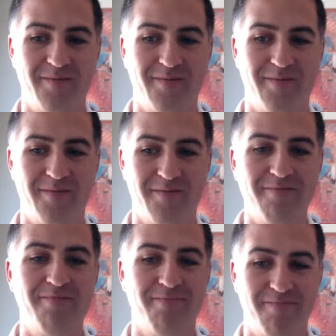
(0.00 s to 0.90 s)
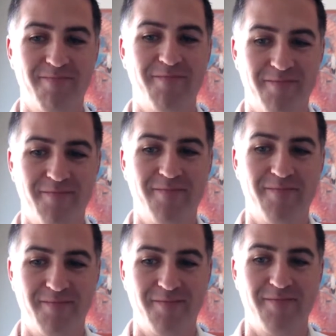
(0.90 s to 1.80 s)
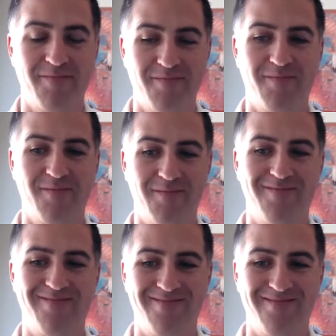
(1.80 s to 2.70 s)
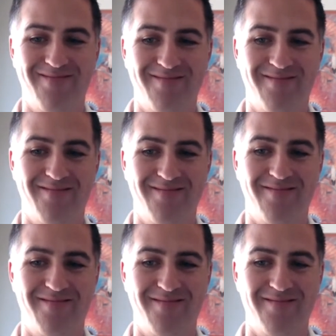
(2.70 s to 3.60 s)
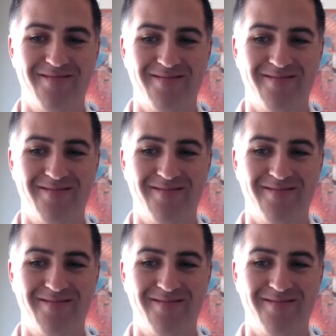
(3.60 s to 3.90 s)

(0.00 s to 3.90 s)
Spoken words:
(silent)